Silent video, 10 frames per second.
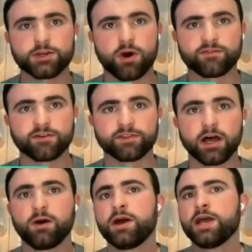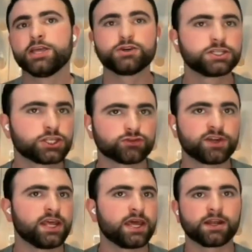they hand you off a flow, you
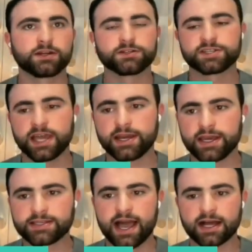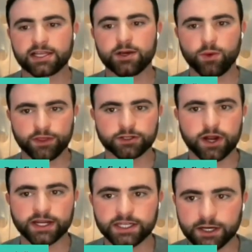can just read it and understand exactly
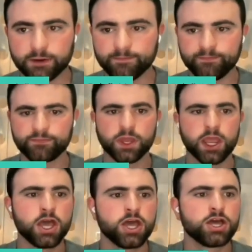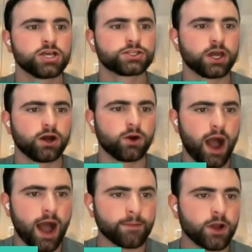what they're trying to do.
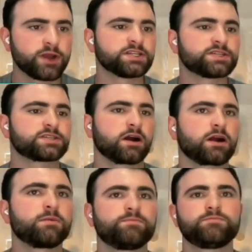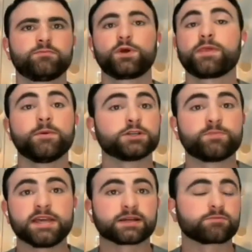So I'm going to start with the
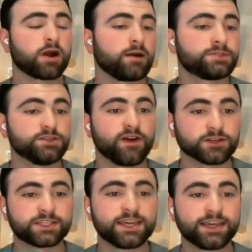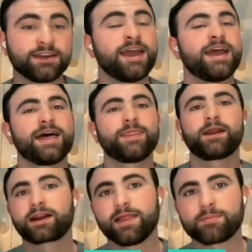most basic prompt you've ever seen,
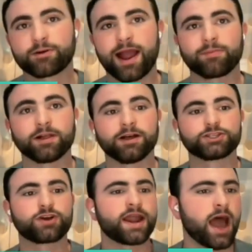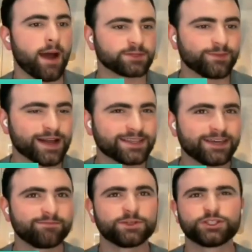and then I'm going to let Parabola try to
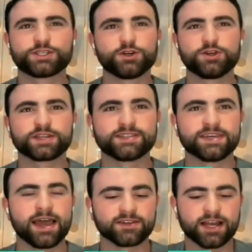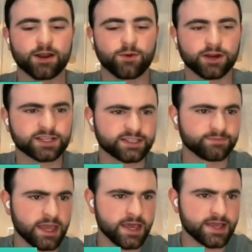optimize it just so you can see how this kind of
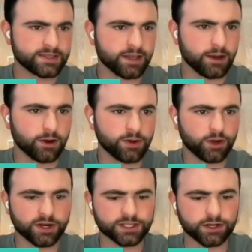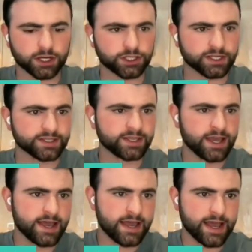works. So your
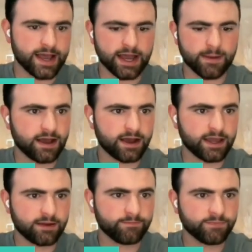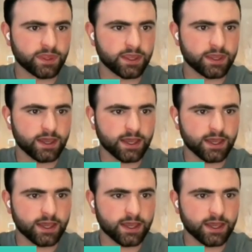instructions, assign